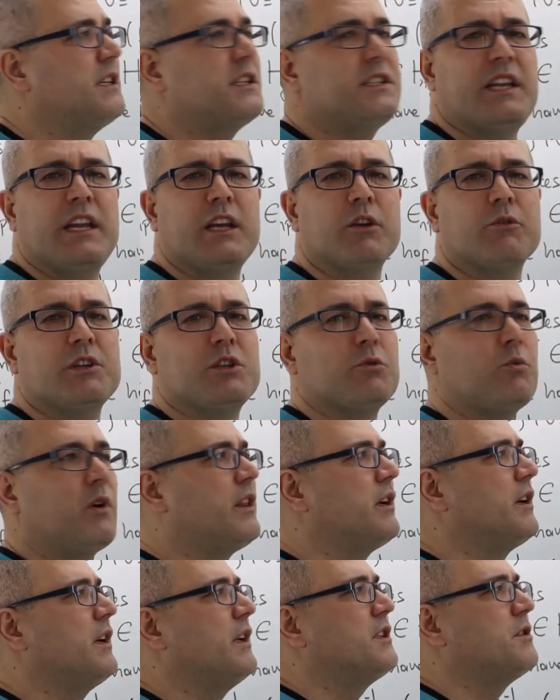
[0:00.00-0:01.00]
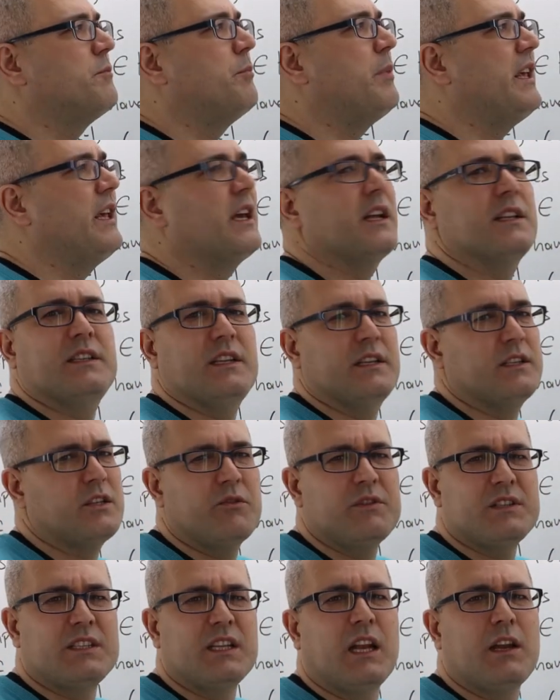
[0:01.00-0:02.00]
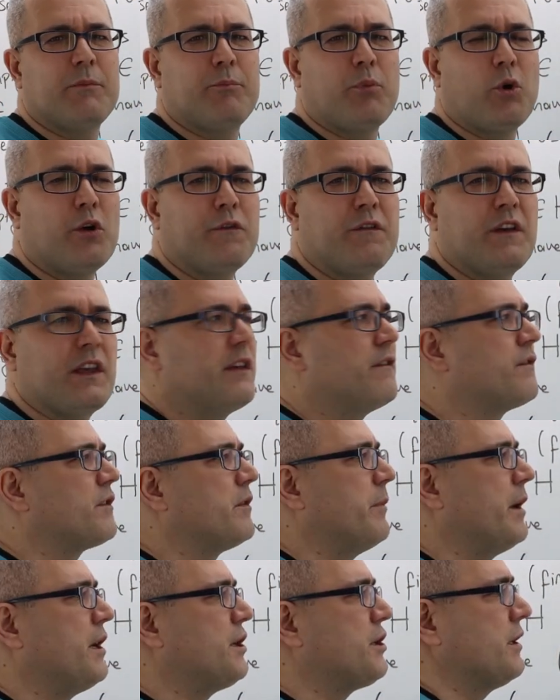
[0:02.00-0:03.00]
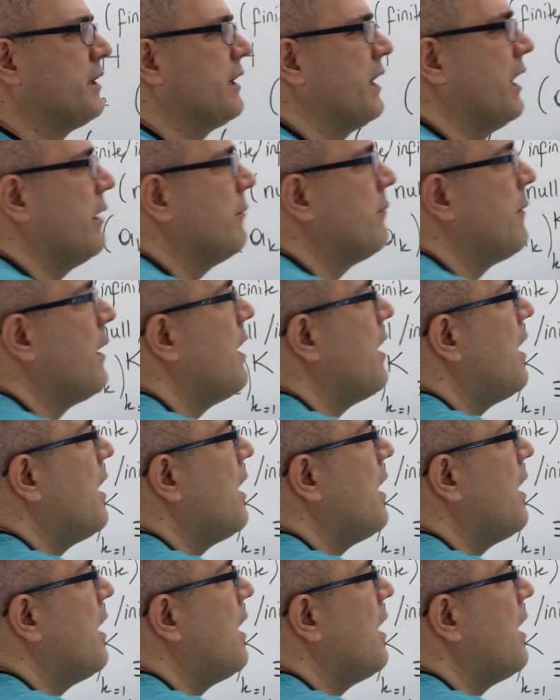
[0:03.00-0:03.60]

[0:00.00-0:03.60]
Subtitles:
distinguish whether it's B and C. So it's not a perfect information game.